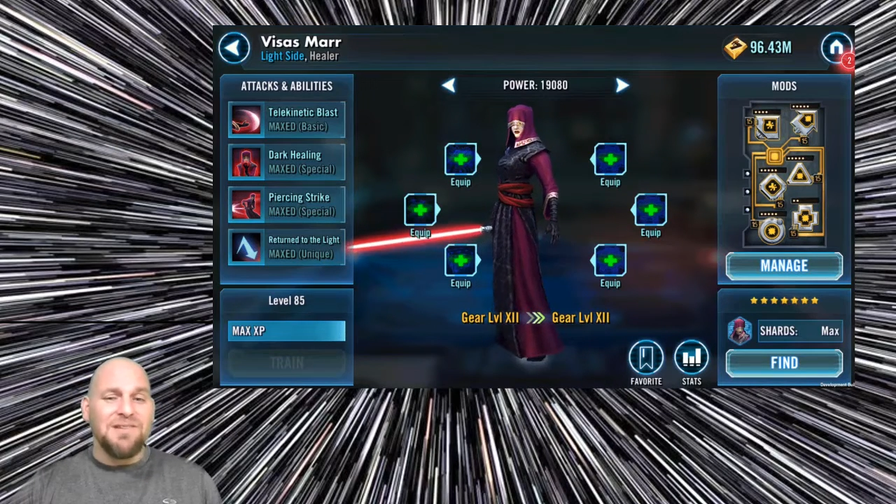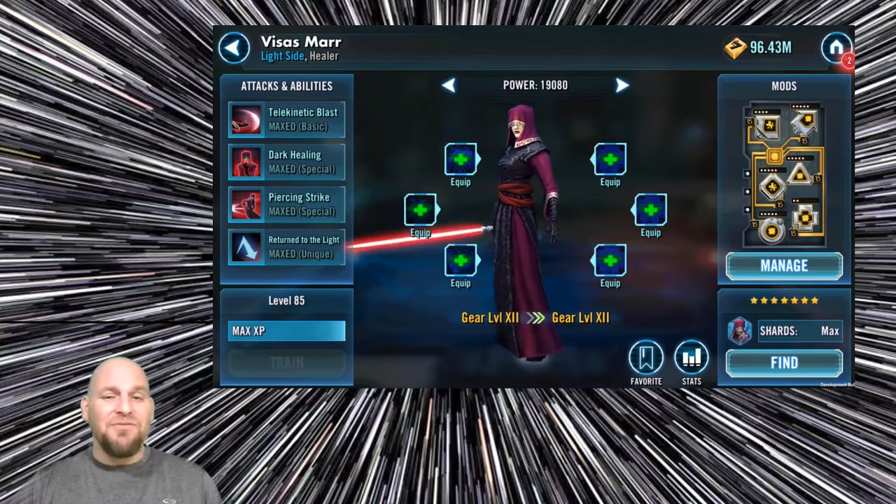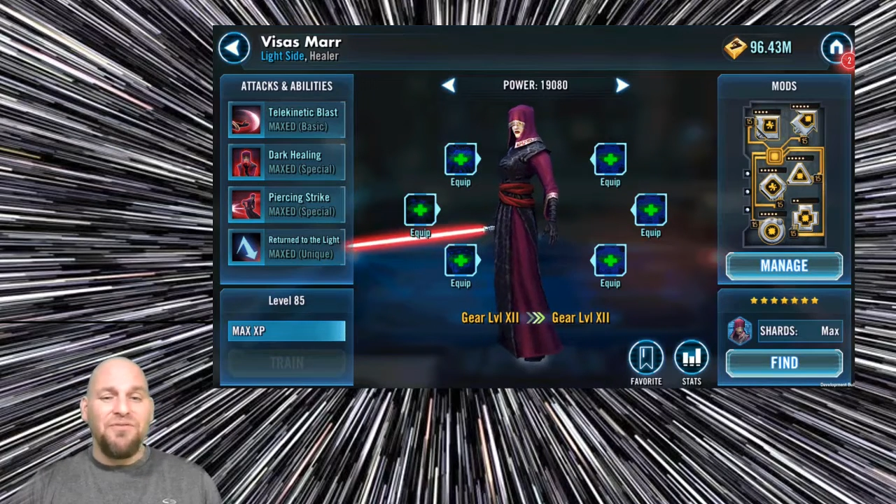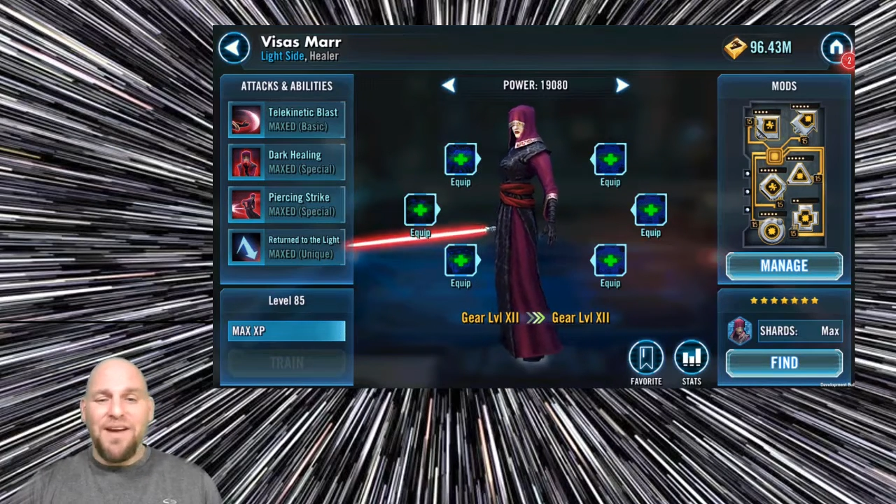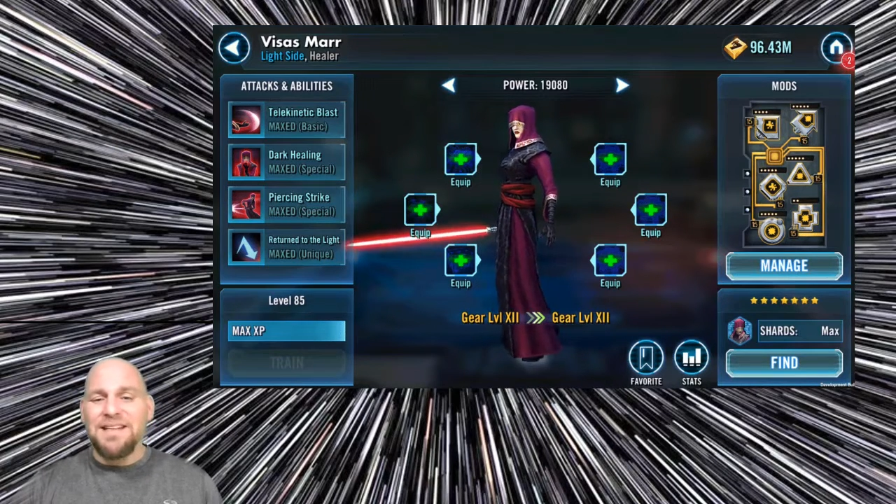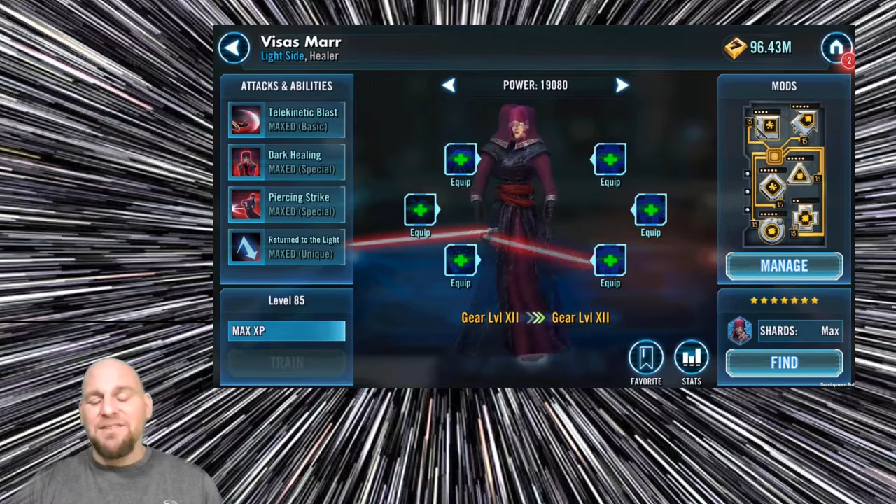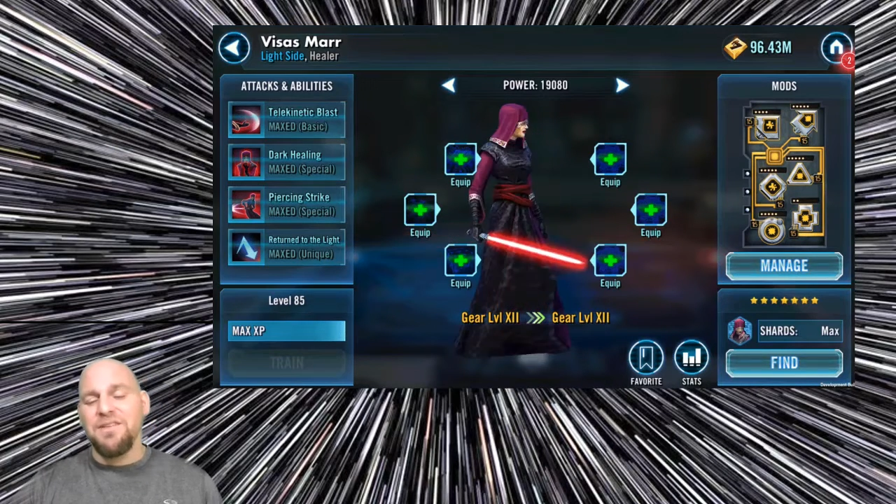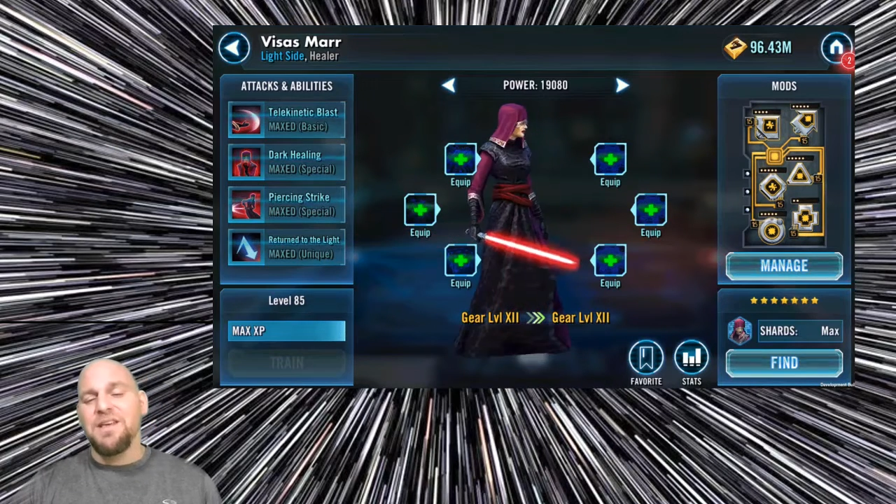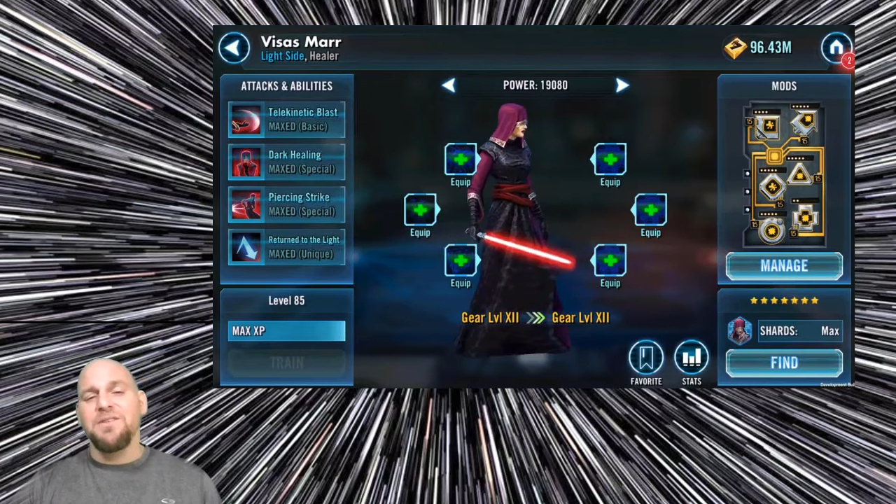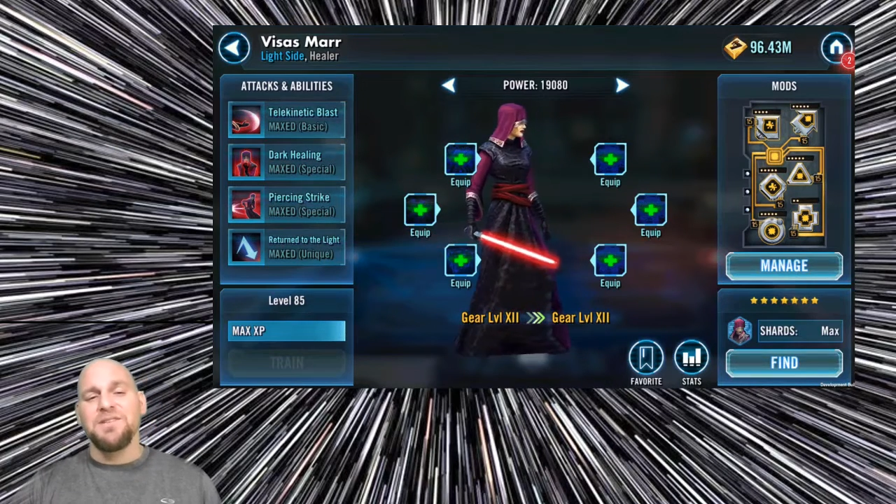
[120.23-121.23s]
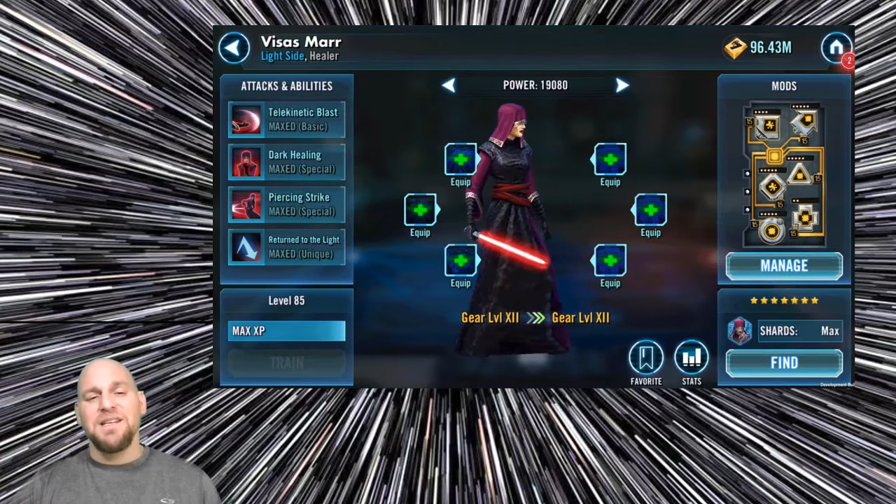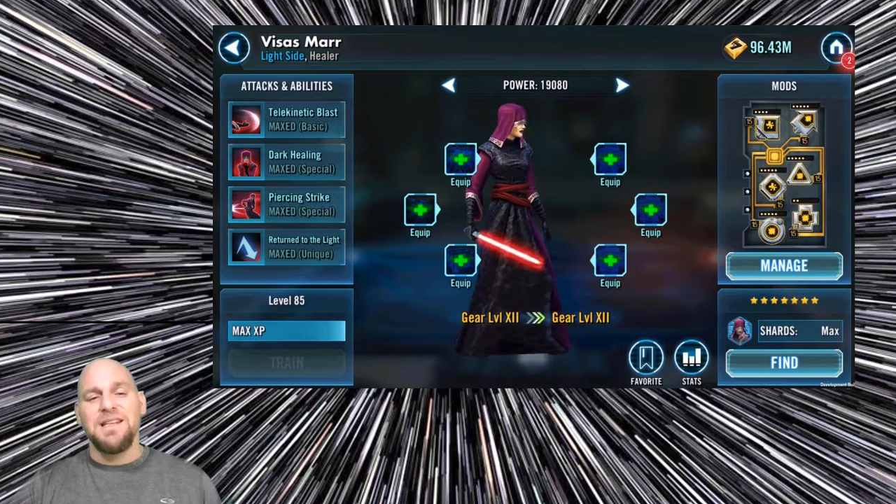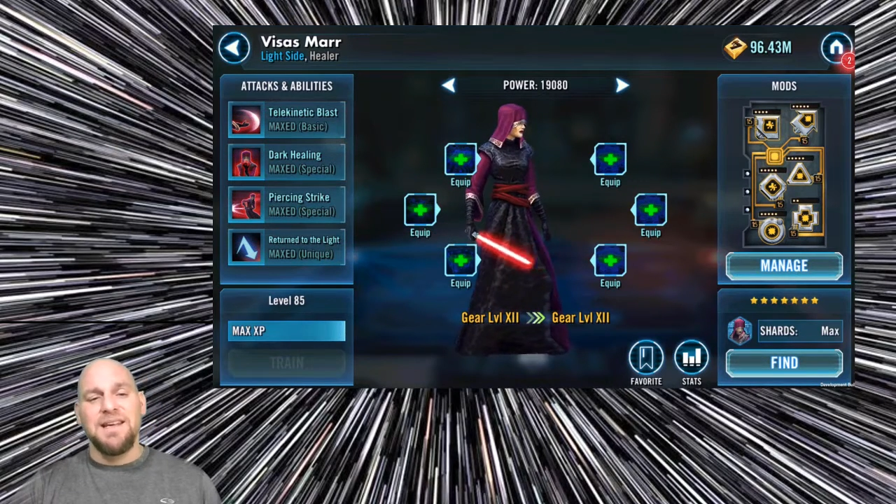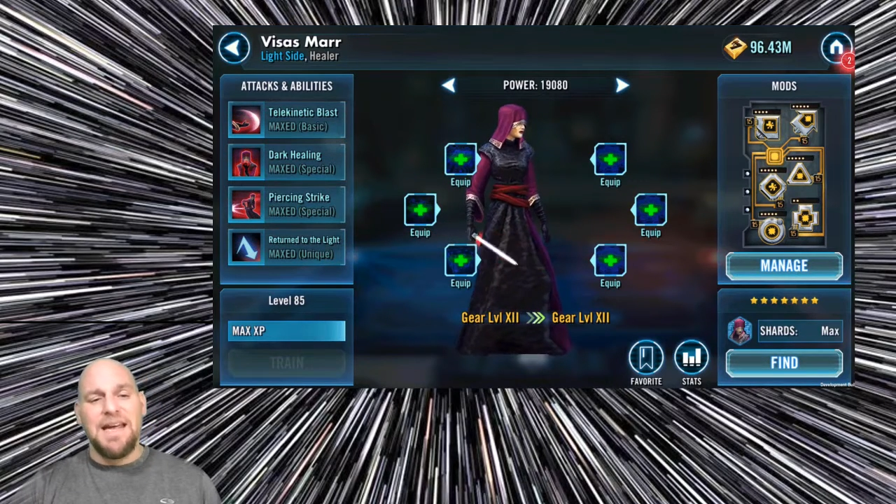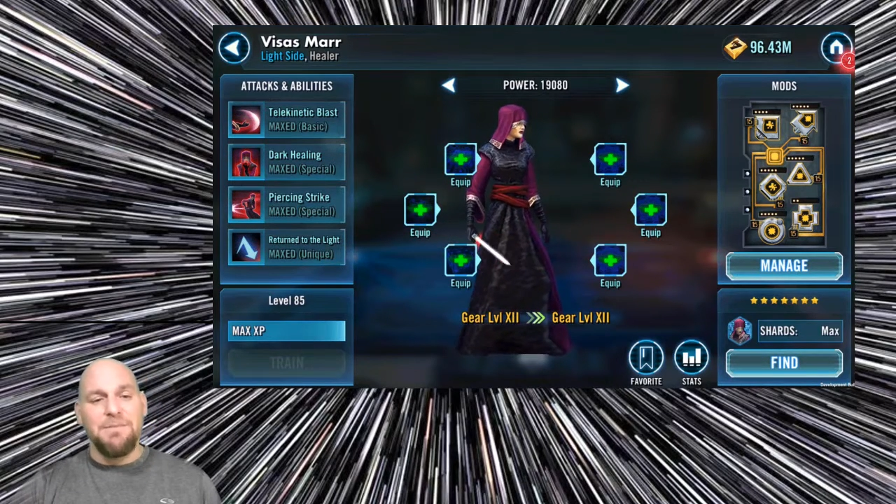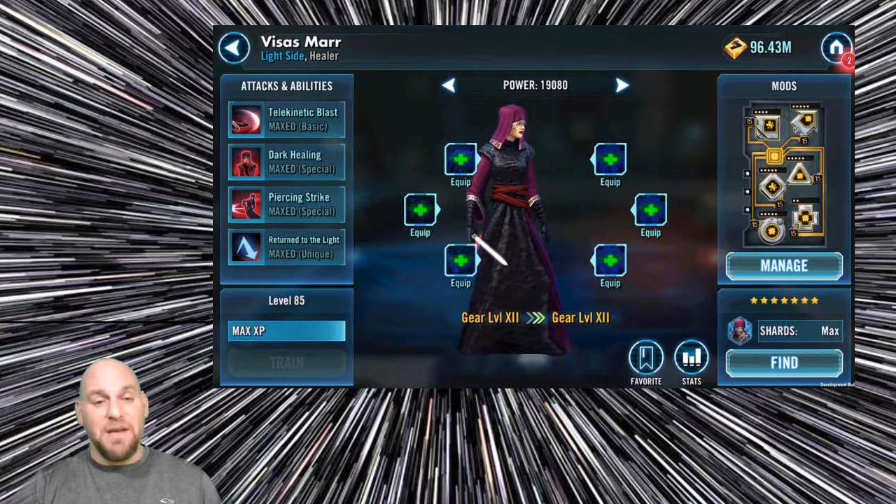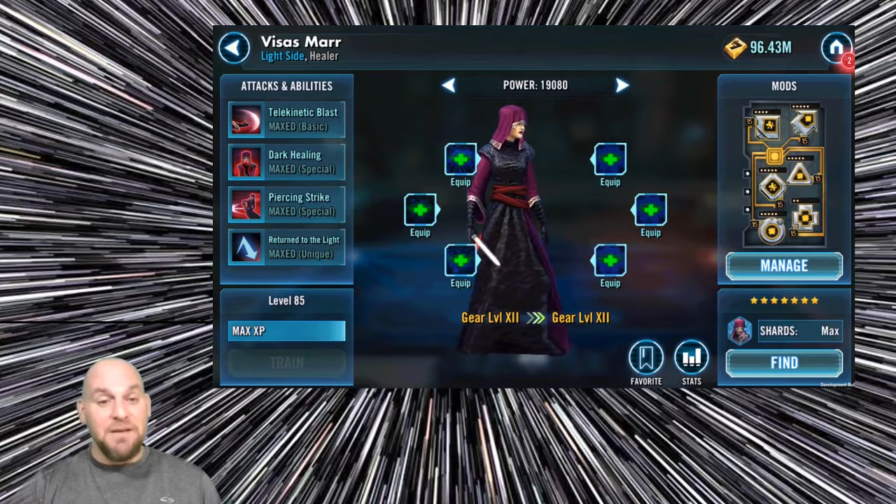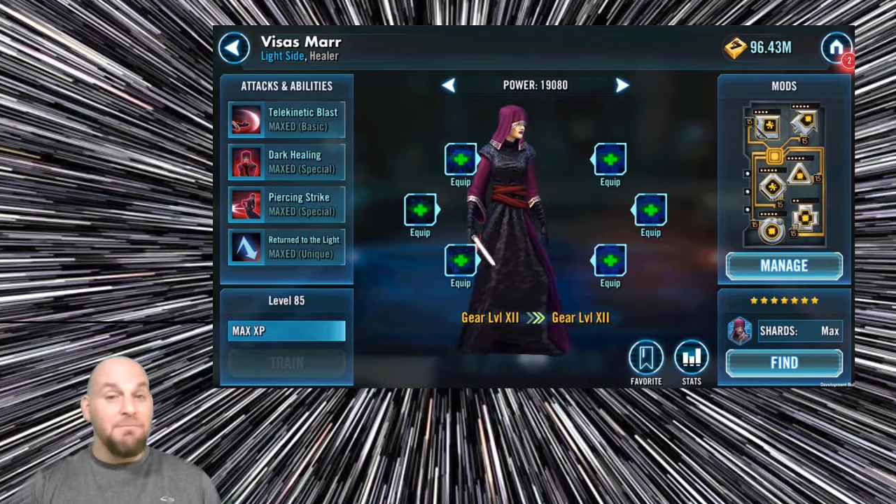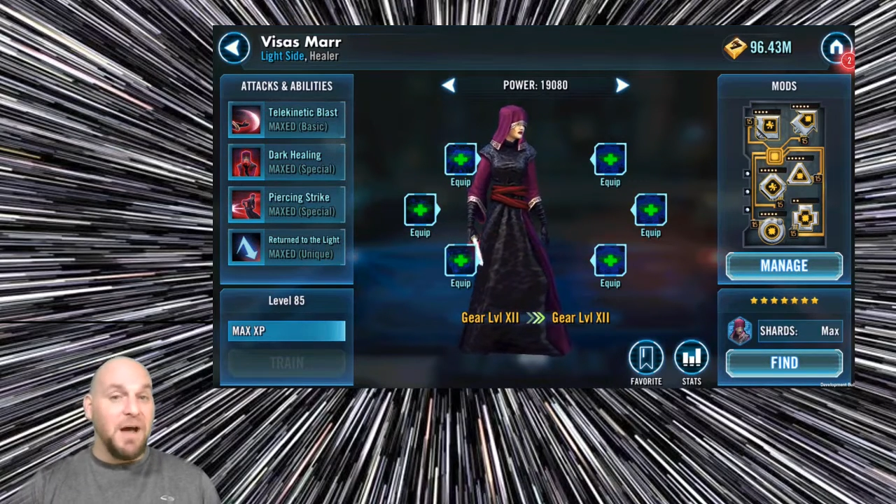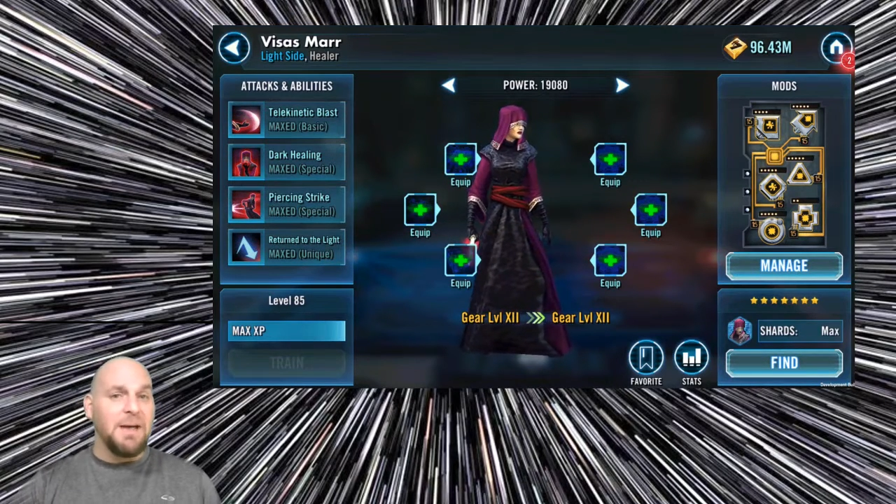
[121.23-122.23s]
effective healers in the game,
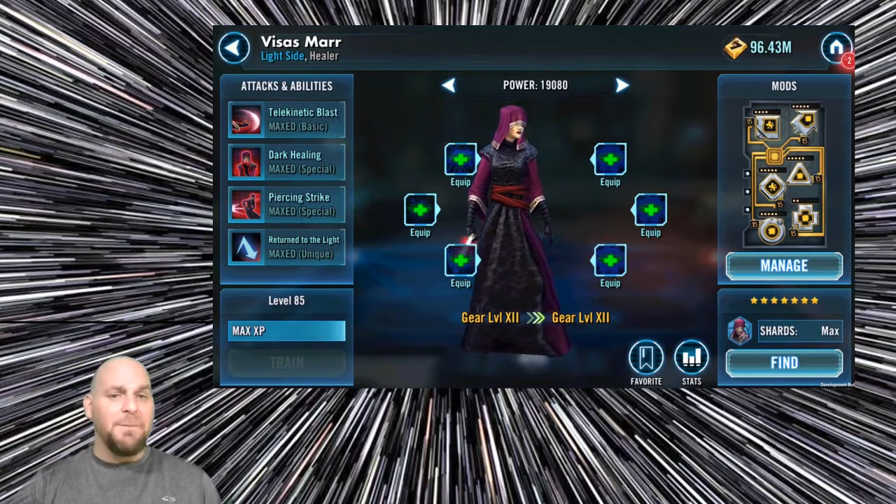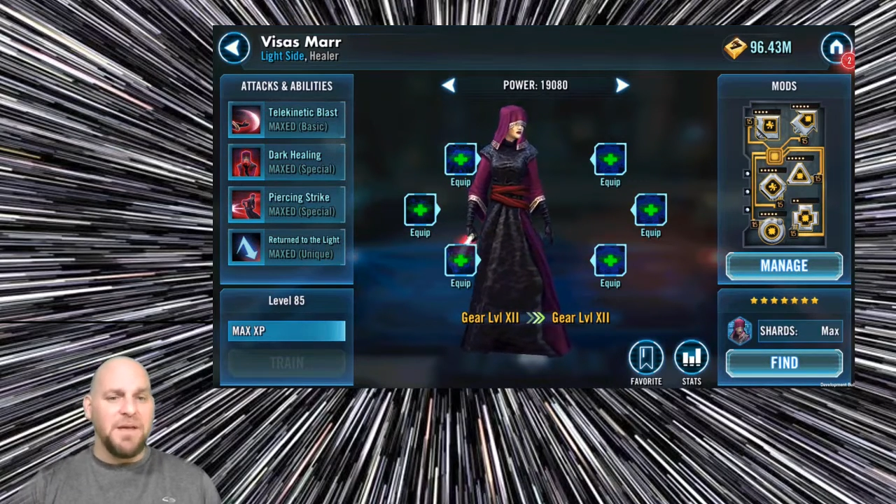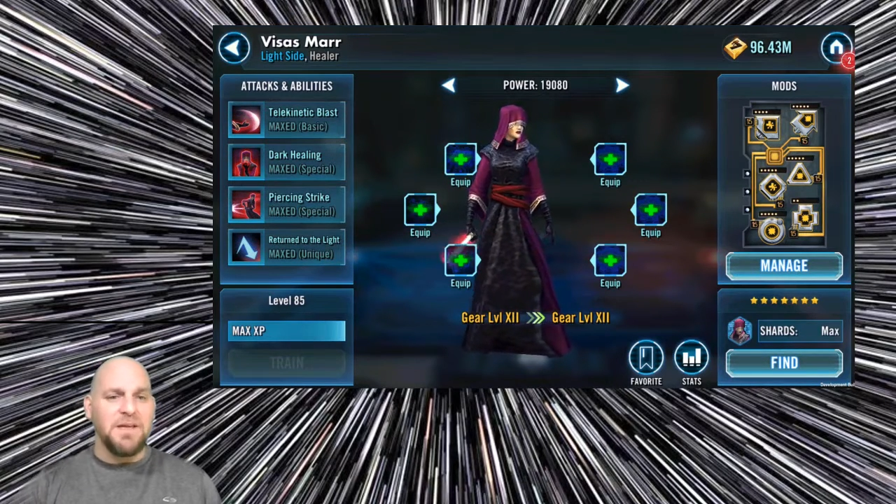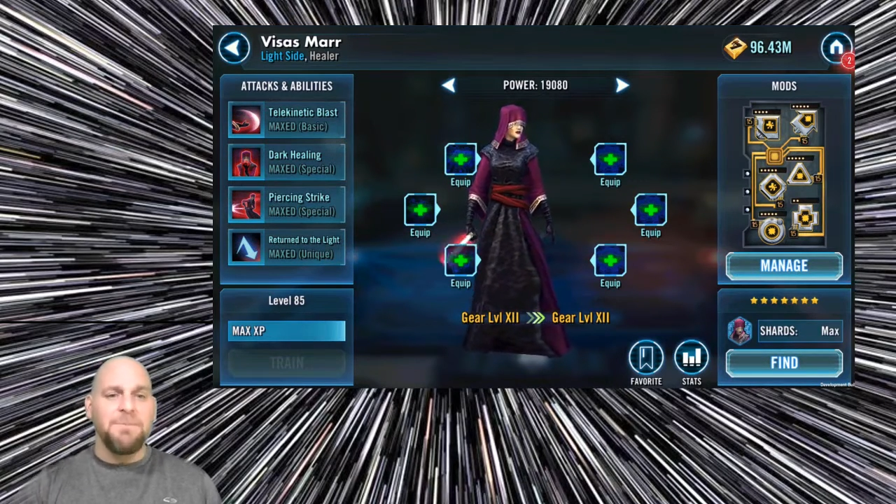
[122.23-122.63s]
in my opinion.